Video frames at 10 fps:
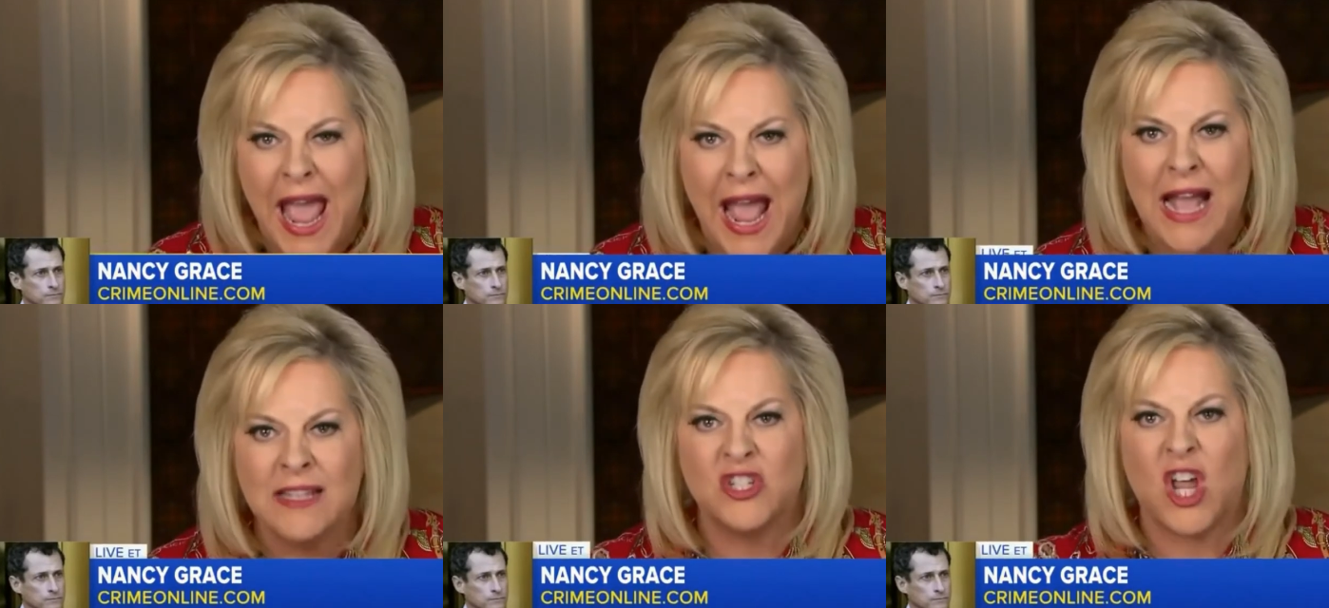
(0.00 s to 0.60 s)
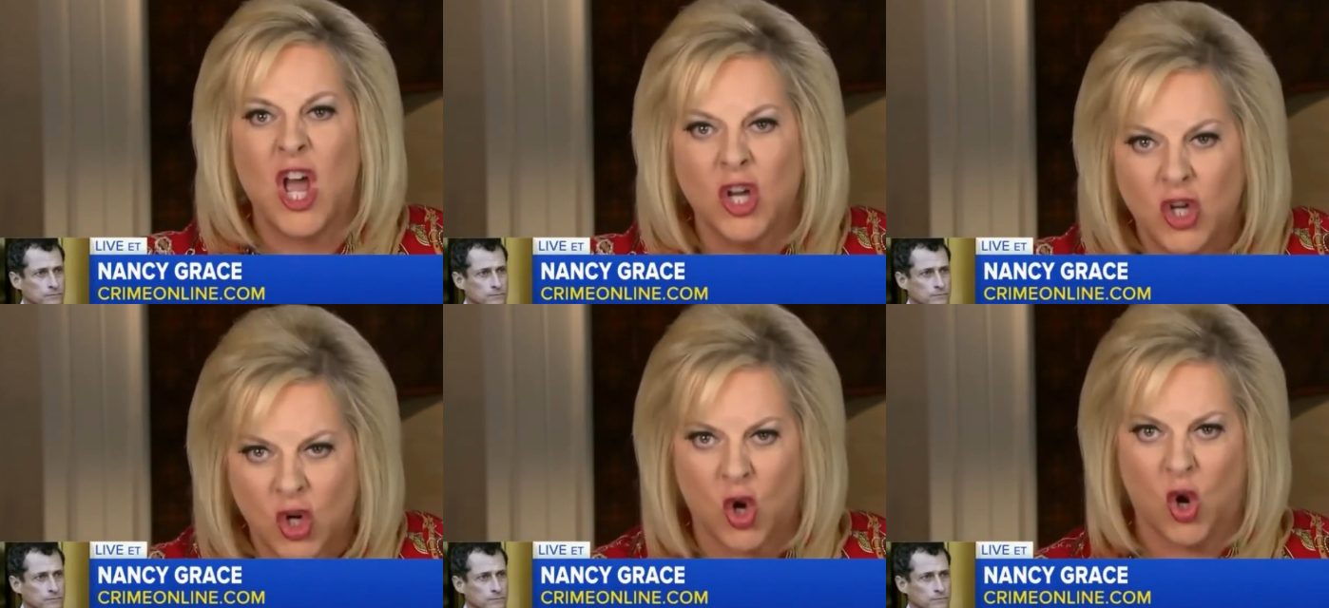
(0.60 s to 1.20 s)
Speaker 1: he
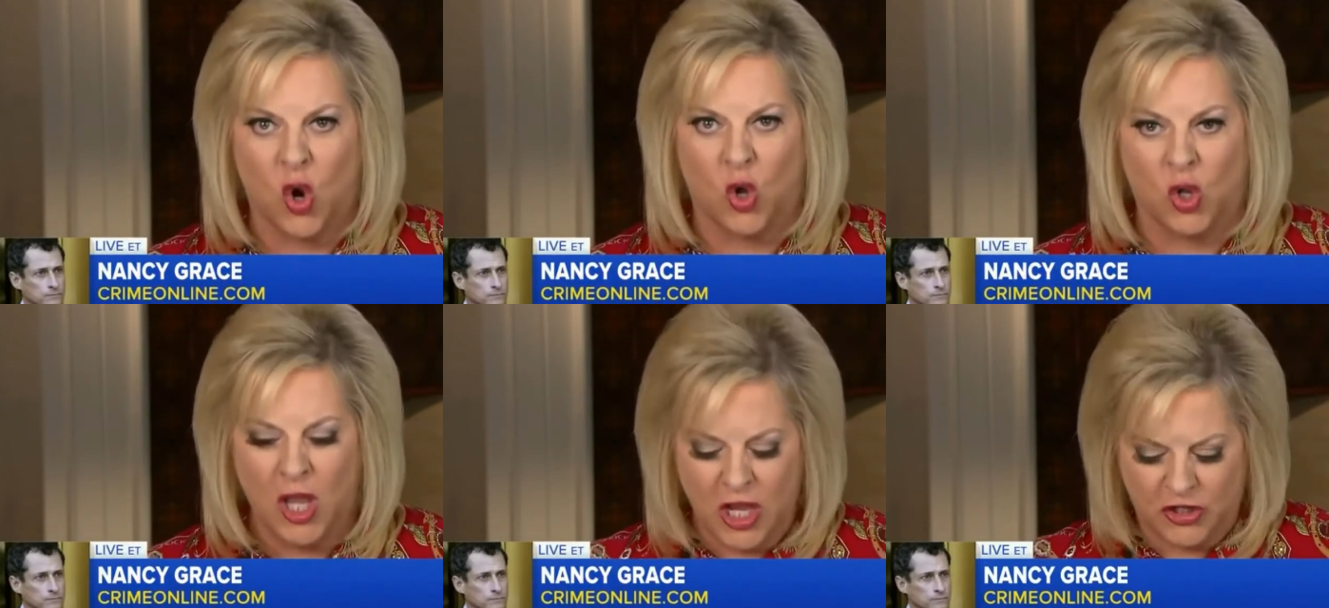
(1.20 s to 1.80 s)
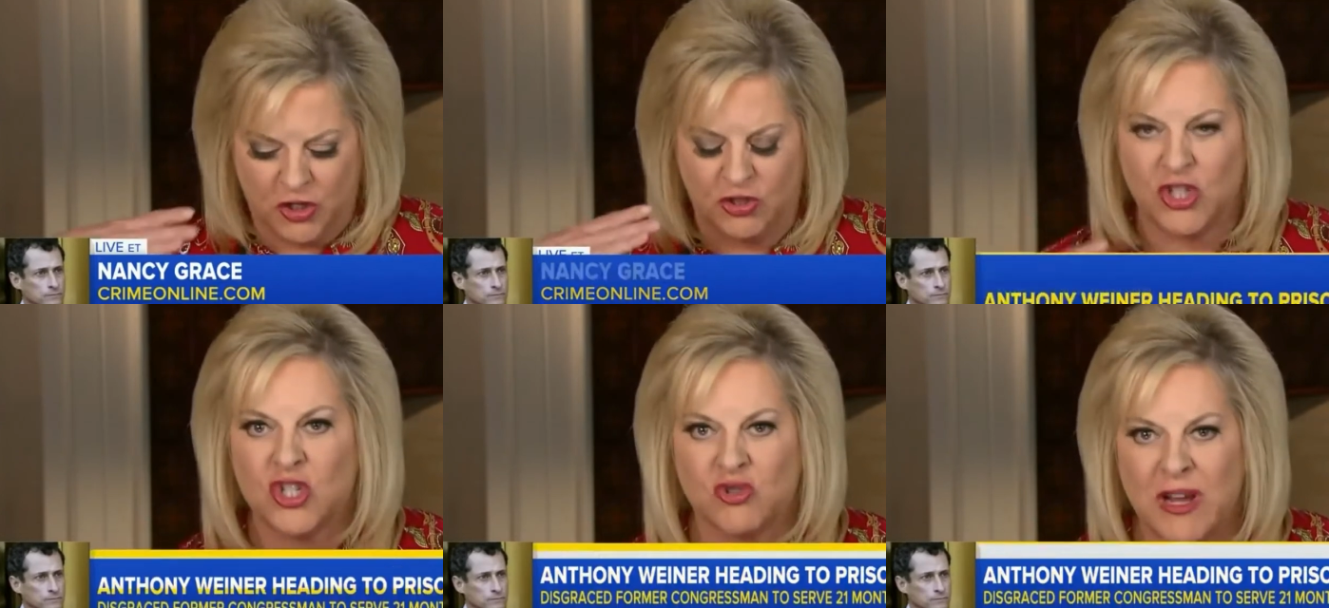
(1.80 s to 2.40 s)
asked a girl
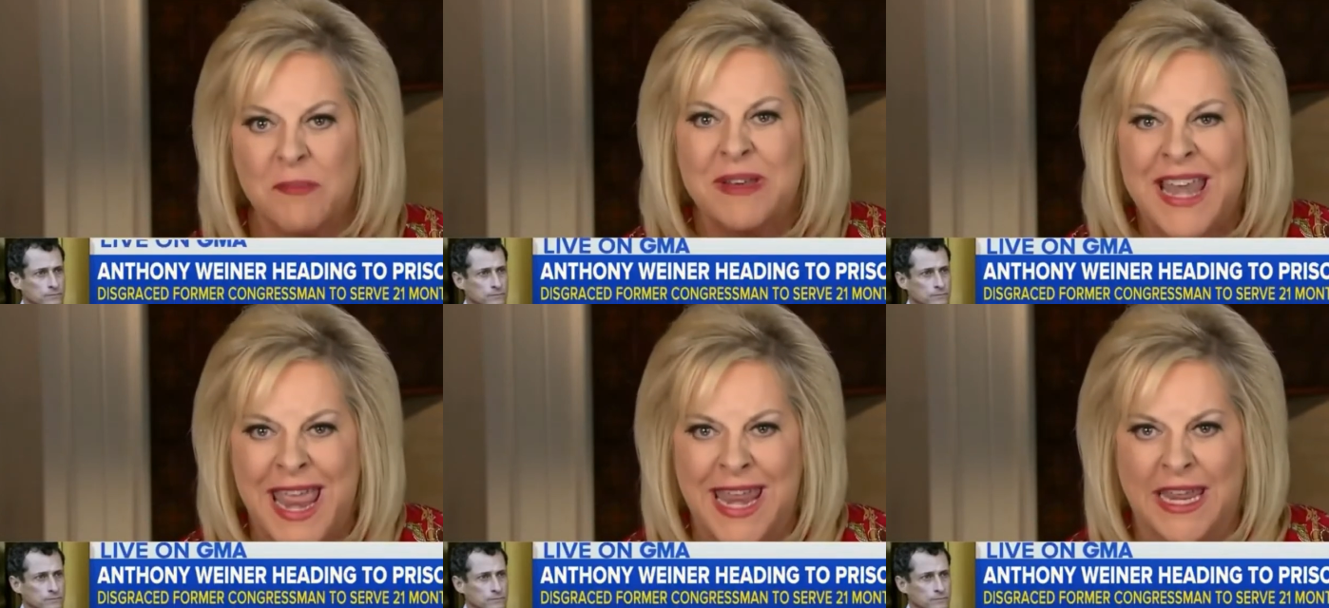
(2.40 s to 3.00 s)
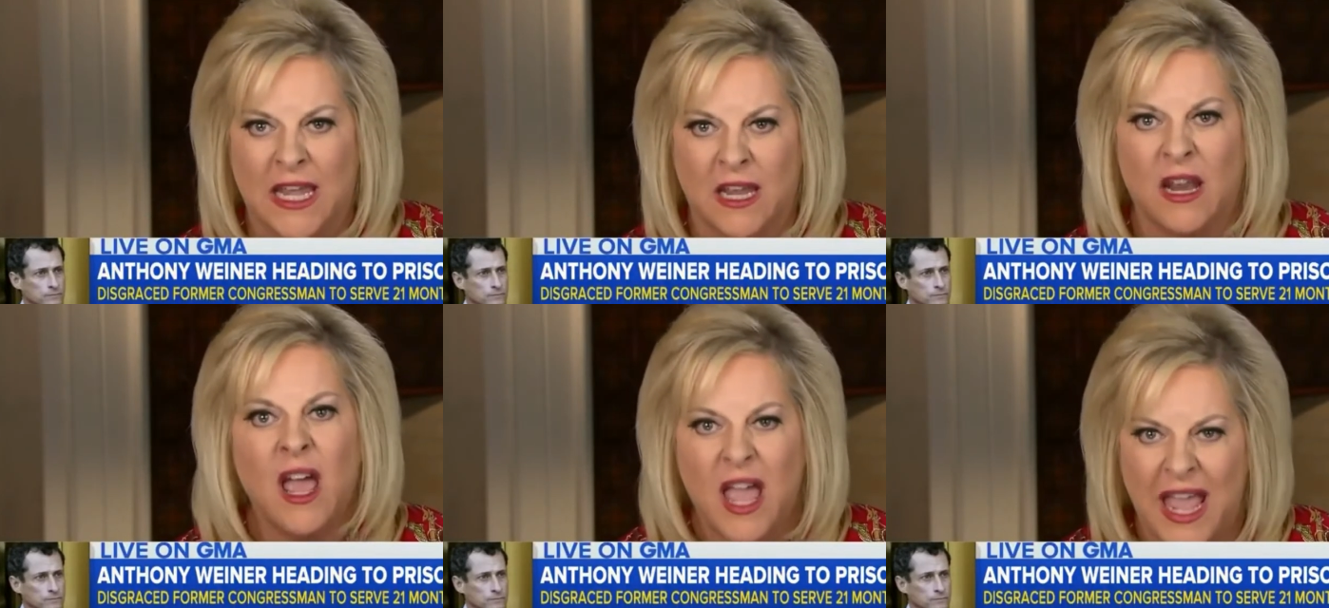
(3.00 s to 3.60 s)
to strip
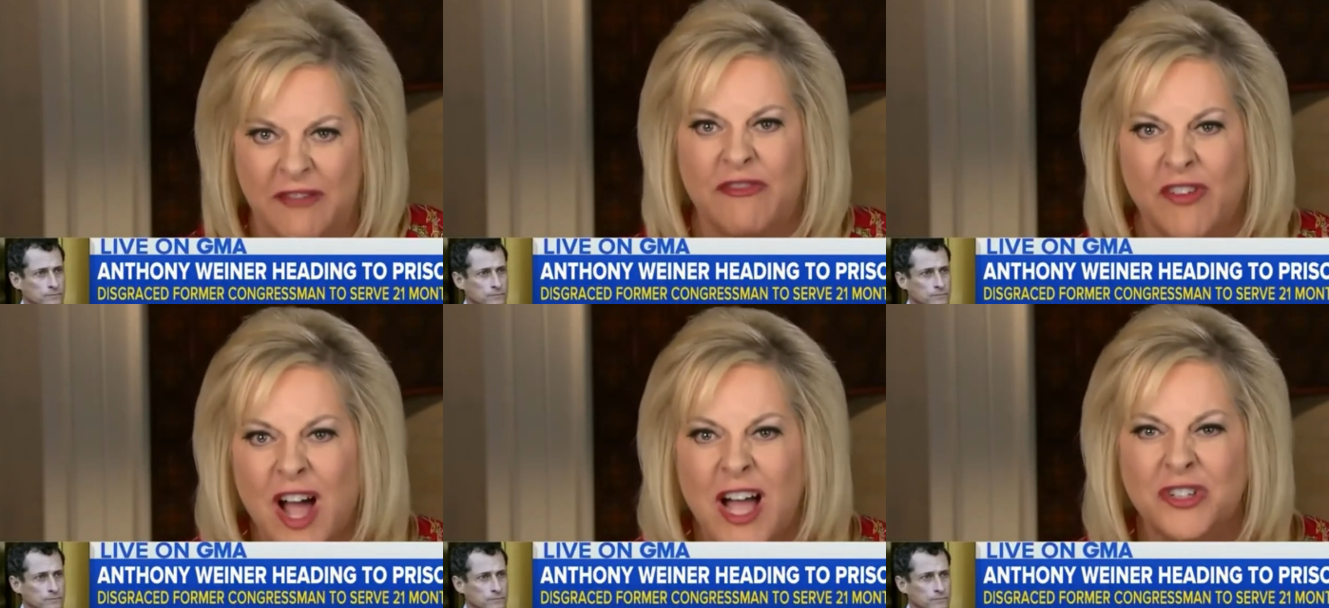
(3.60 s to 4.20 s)
naked and